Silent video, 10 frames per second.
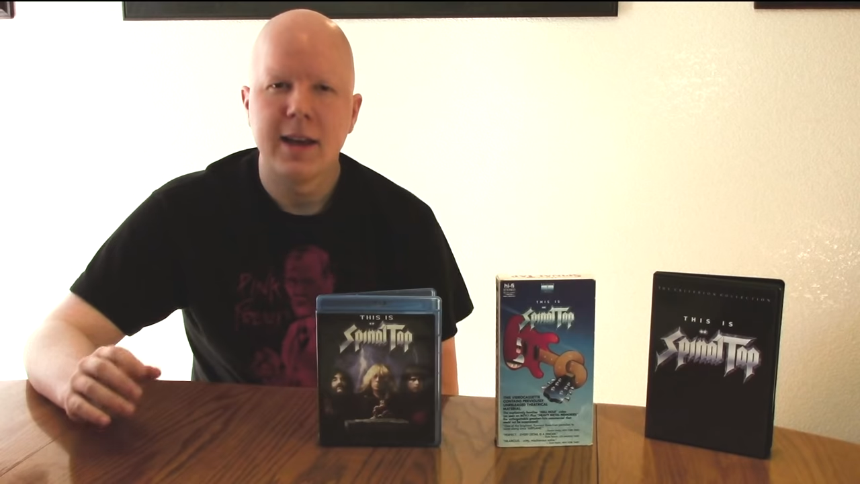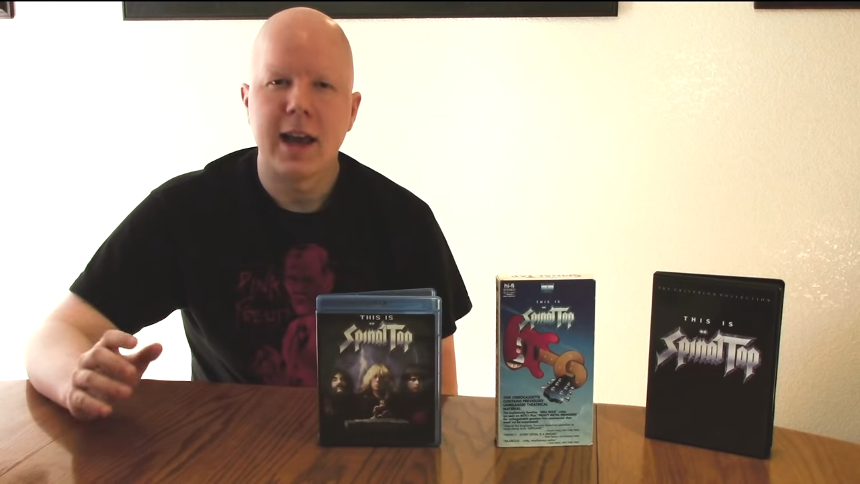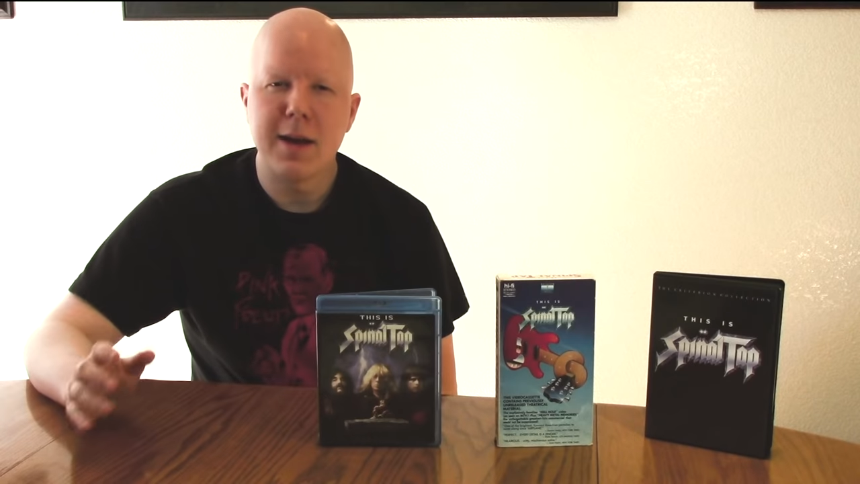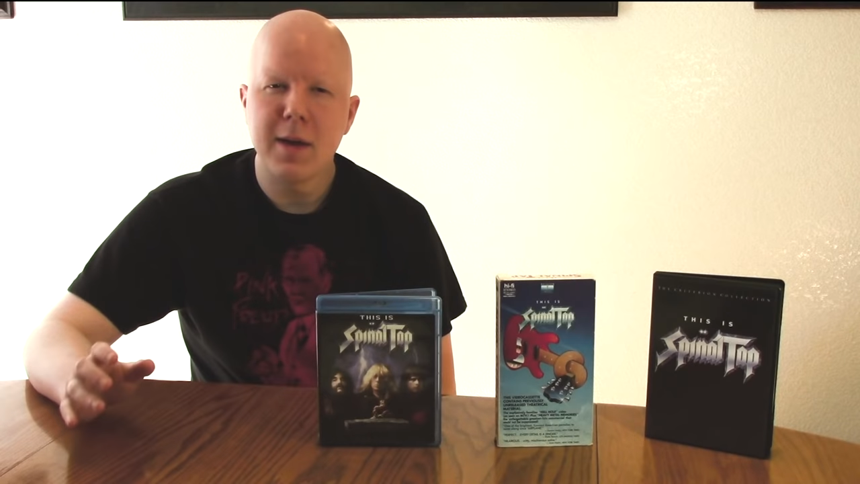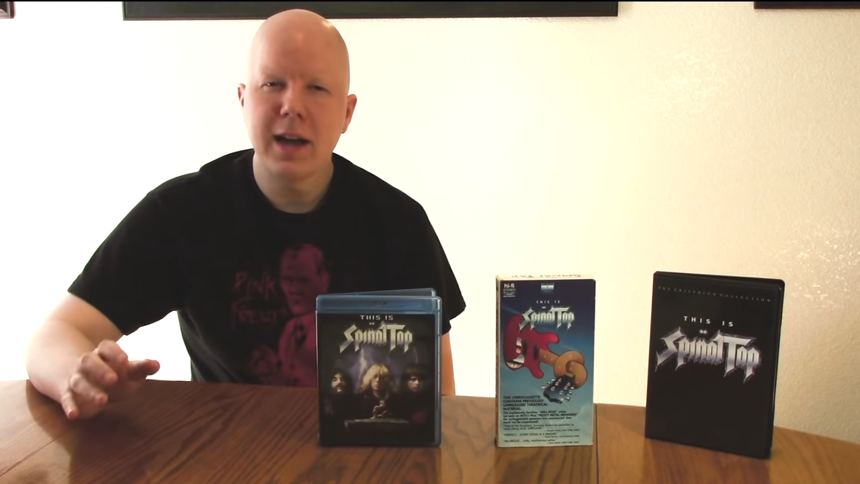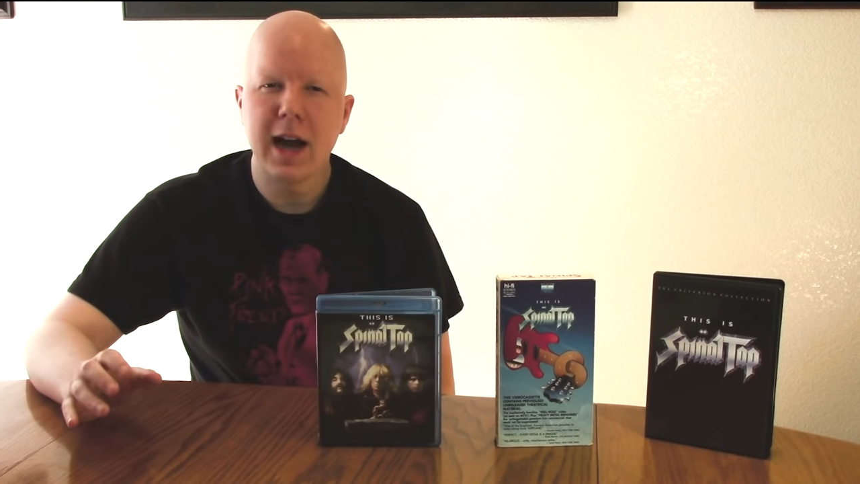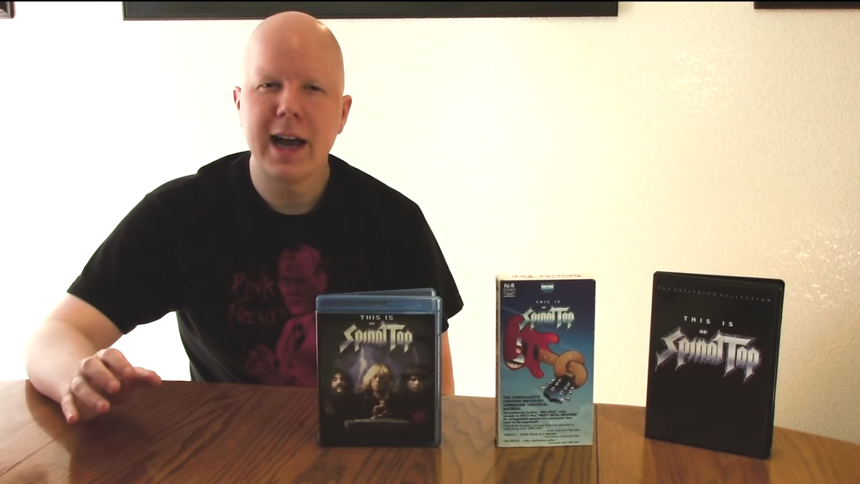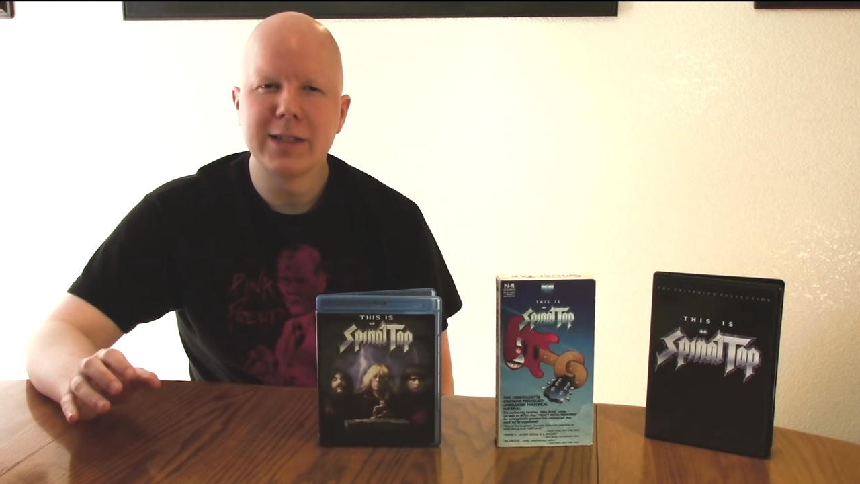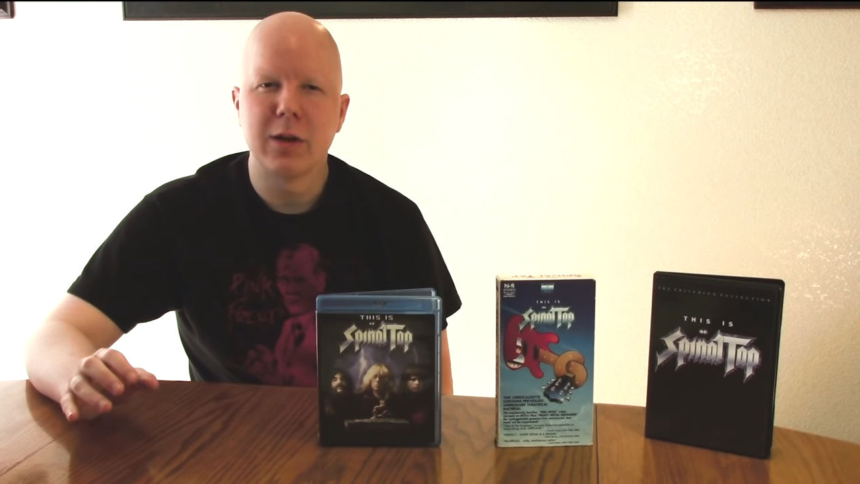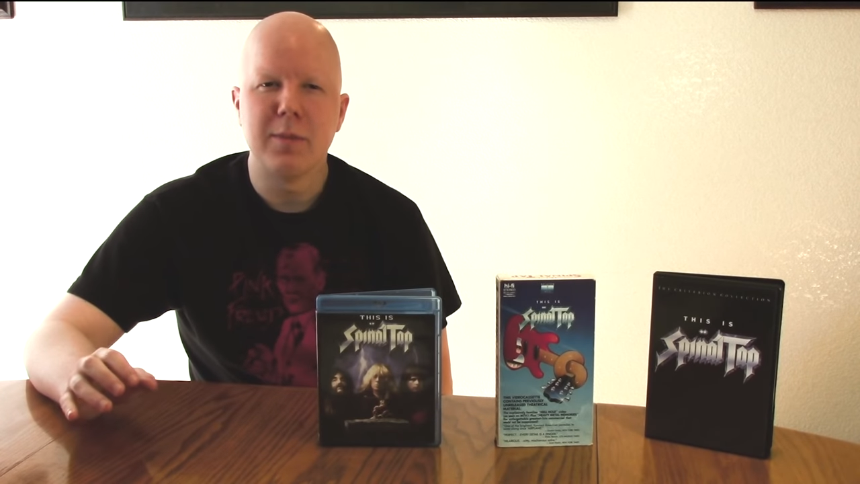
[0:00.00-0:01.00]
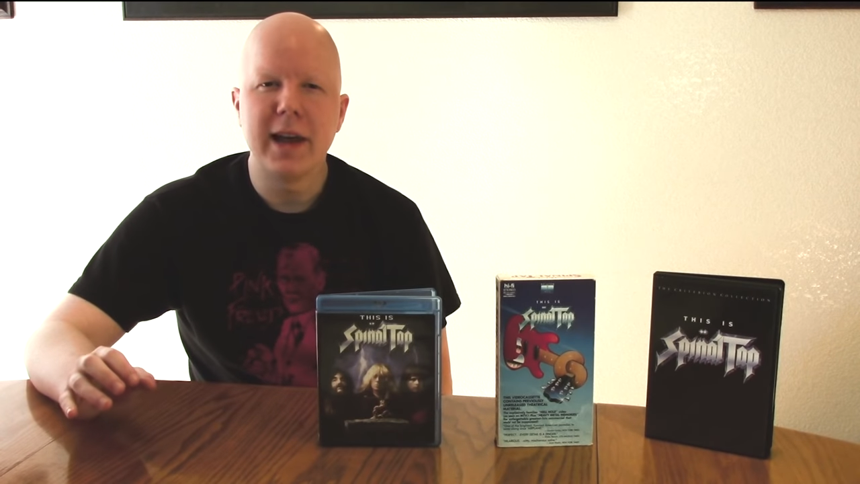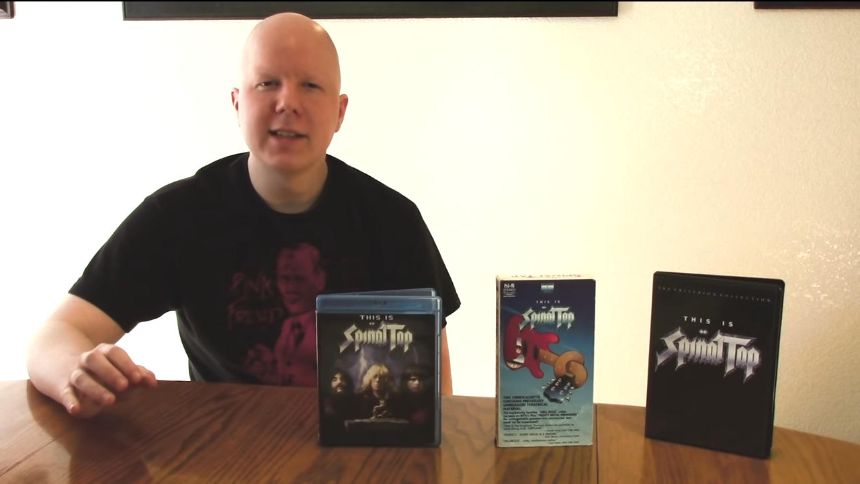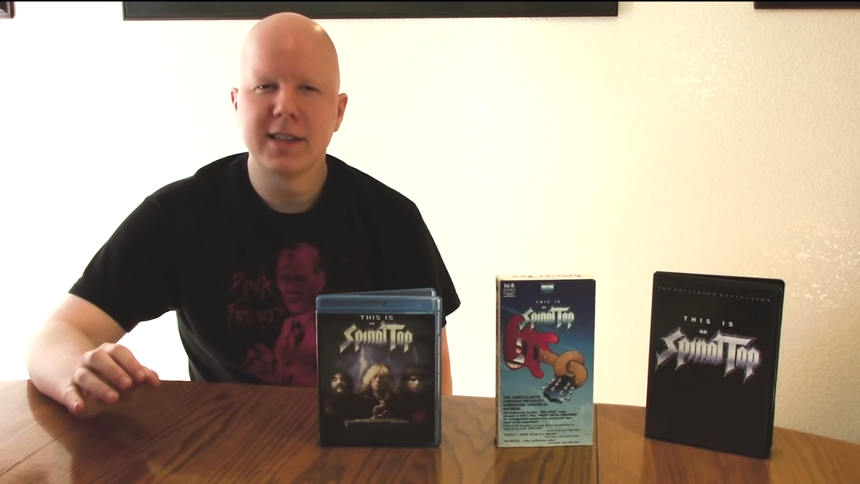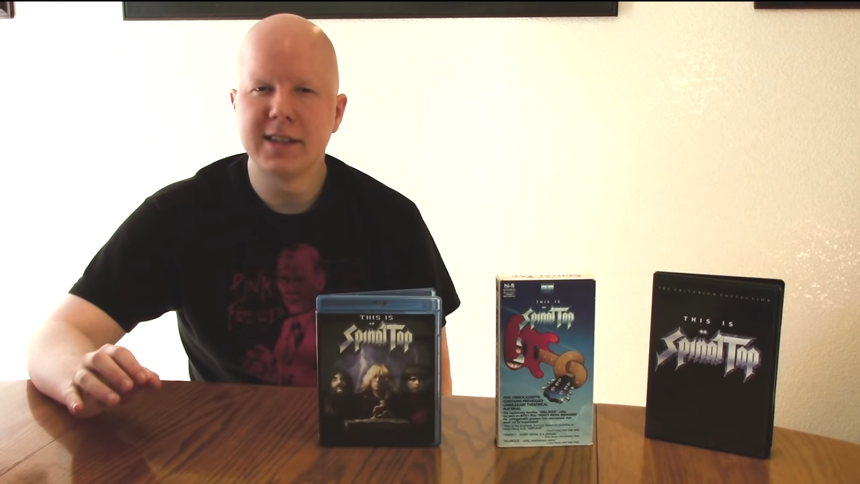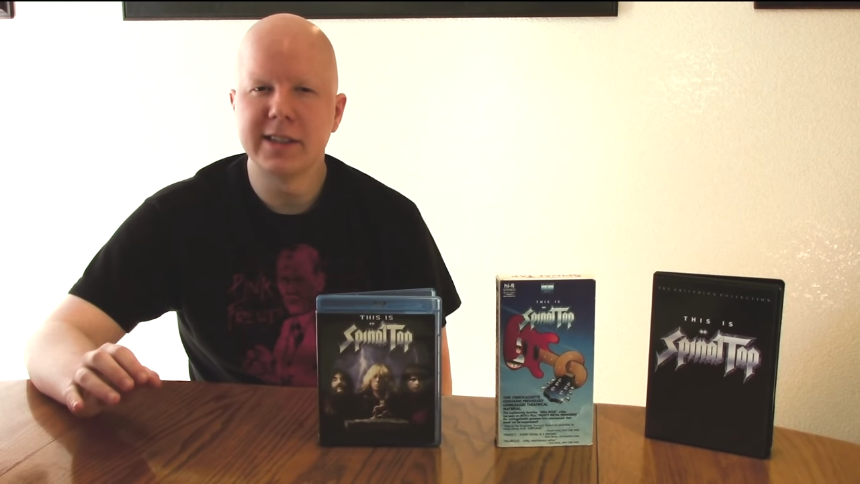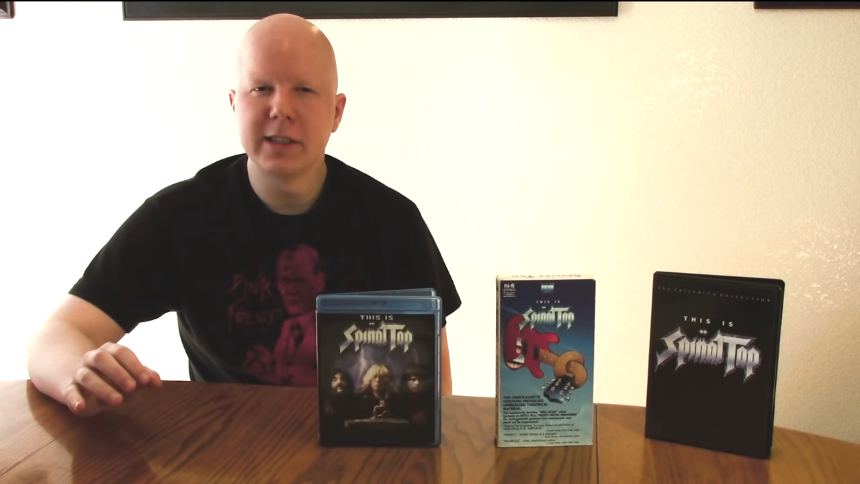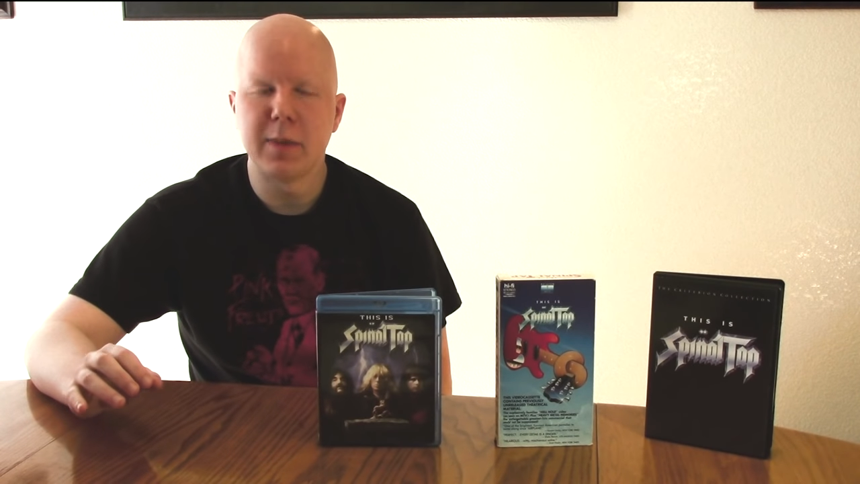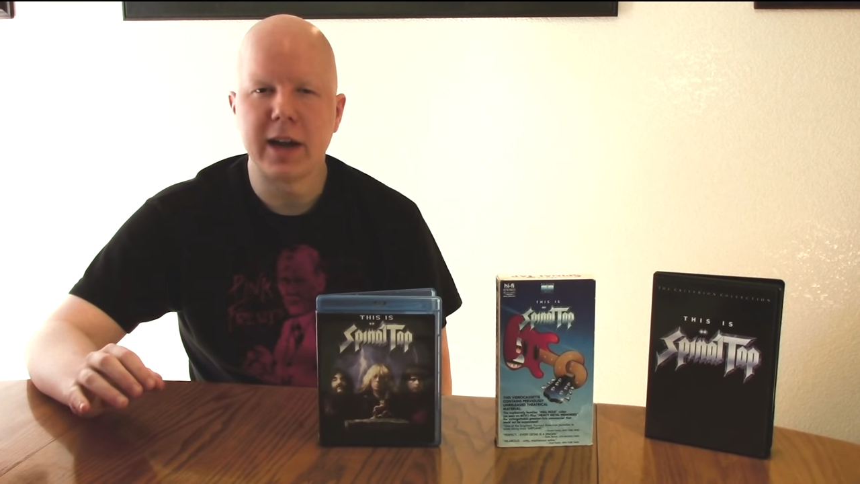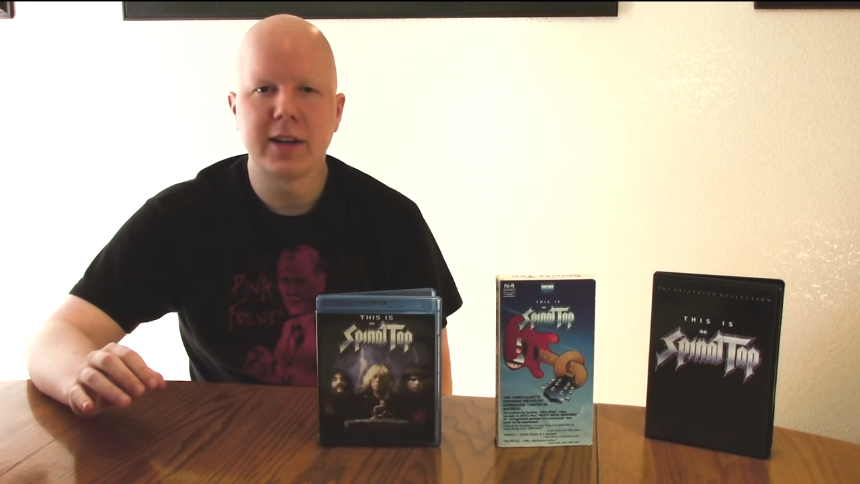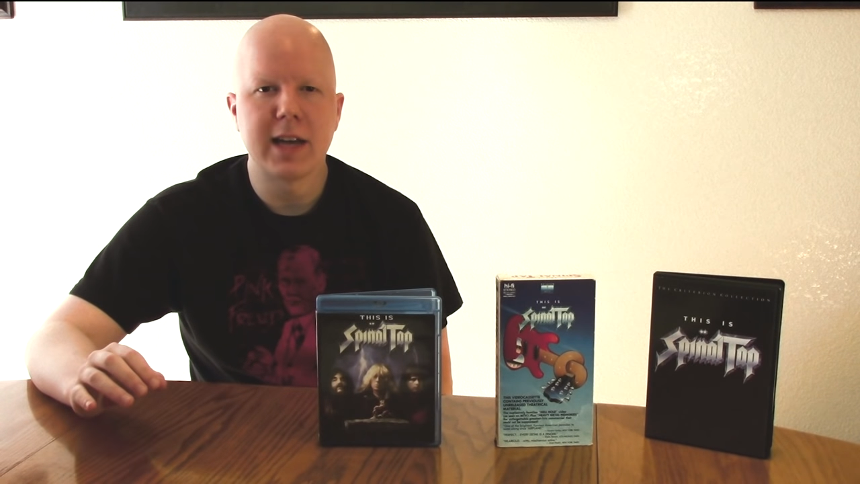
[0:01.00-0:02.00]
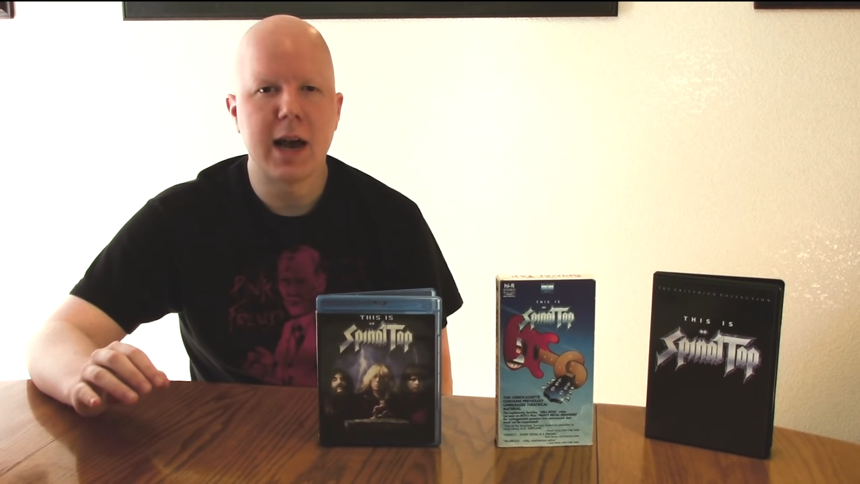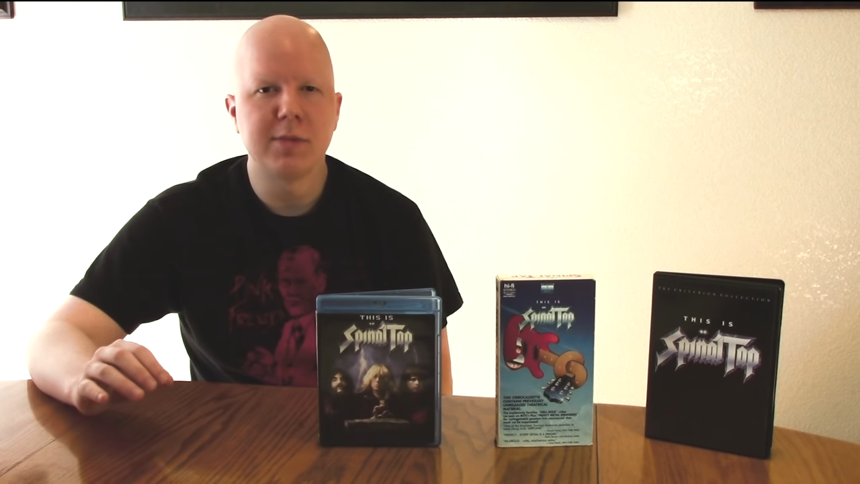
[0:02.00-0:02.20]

In my eyes, what makes This Is Spinal Tap